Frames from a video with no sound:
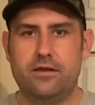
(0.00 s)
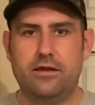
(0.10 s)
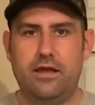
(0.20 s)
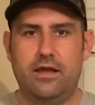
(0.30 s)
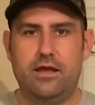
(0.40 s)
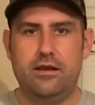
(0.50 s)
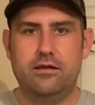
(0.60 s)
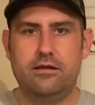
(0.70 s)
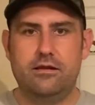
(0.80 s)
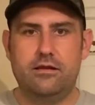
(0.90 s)
And
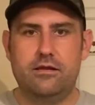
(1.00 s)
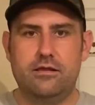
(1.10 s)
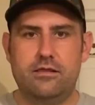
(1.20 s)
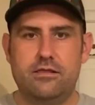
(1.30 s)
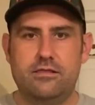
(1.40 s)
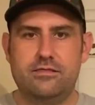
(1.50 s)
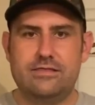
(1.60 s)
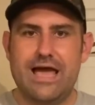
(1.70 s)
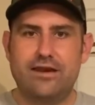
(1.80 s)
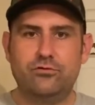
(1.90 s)

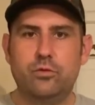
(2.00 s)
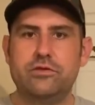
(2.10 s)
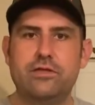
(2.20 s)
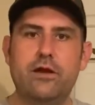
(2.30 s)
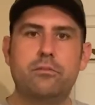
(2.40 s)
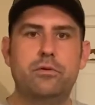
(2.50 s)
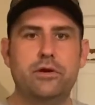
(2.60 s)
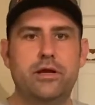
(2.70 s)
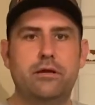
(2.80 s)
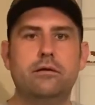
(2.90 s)
that is what they are
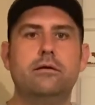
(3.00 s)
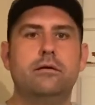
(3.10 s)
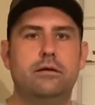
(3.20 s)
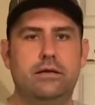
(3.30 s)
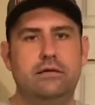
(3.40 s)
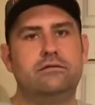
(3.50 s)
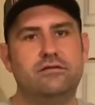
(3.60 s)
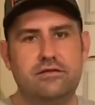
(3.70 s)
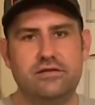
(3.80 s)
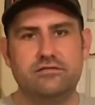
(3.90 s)
putting into
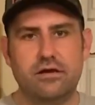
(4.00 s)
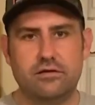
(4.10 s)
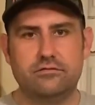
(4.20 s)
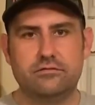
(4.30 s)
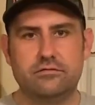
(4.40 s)
these guns.